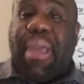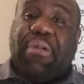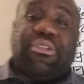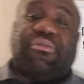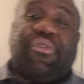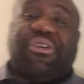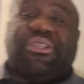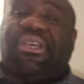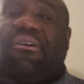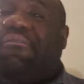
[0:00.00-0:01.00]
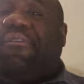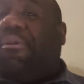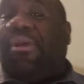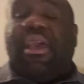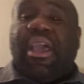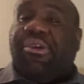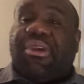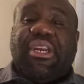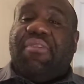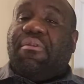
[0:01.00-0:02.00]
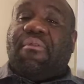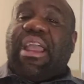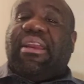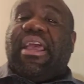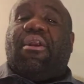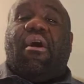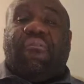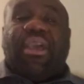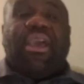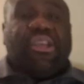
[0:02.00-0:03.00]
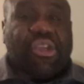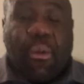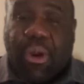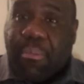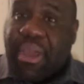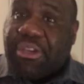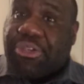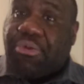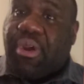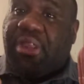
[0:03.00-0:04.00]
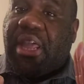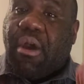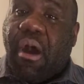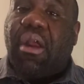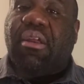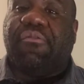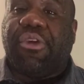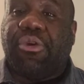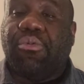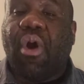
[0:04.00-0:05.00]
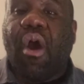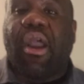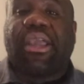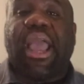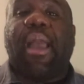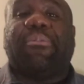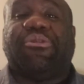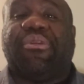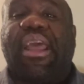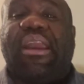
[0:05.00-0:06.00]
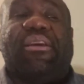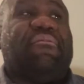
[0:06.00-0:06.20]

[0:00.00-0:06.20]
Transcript: mounts for your cell phone, you can even write that off. So I want to make sure that all of you are capturing that